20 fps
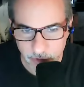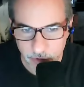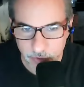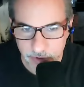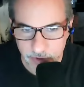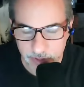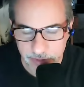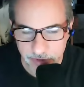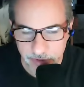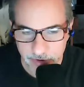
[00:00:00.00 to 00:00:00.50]

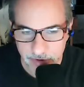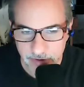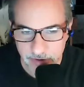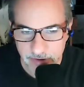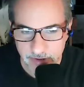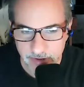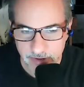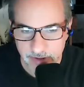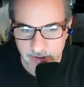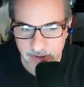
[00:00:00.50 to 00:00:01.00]
Lukather
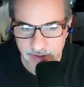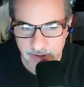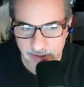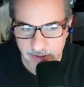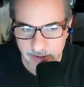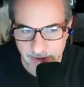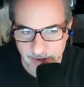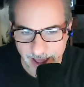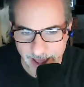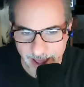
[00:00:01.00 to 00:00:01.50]

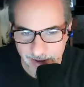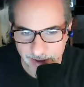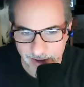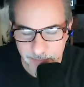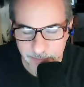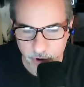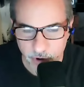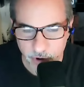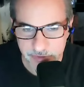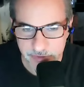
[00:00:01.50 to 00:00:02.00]
and Alan
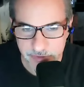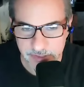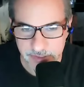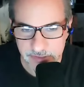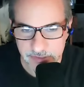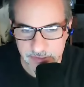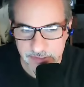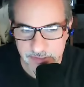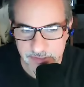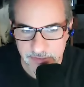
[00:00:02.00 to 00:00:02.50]

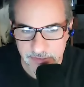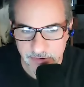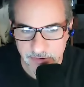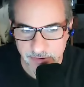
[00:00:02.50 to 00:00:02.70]
Parsons.